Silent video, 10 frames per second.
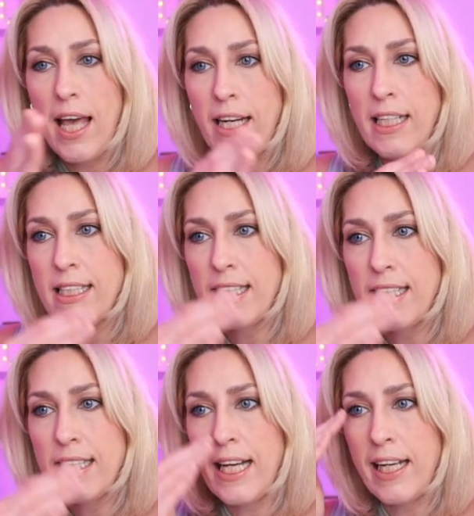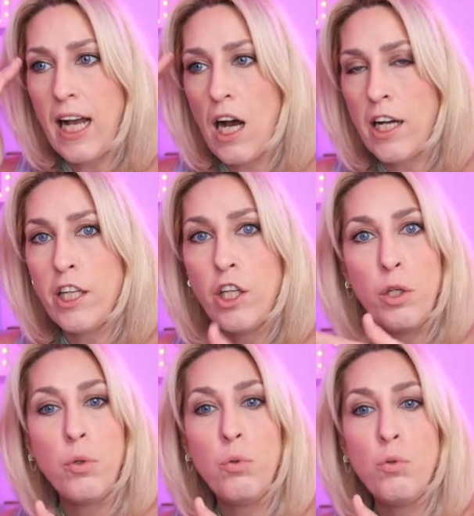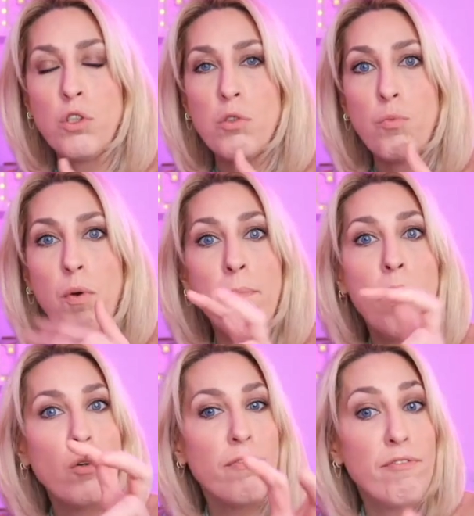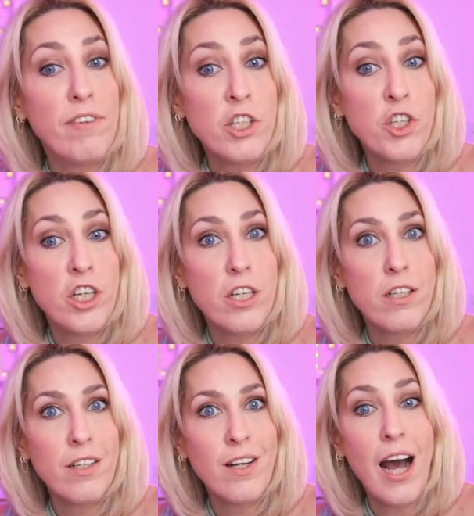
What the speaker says: and it's like I use remote vision.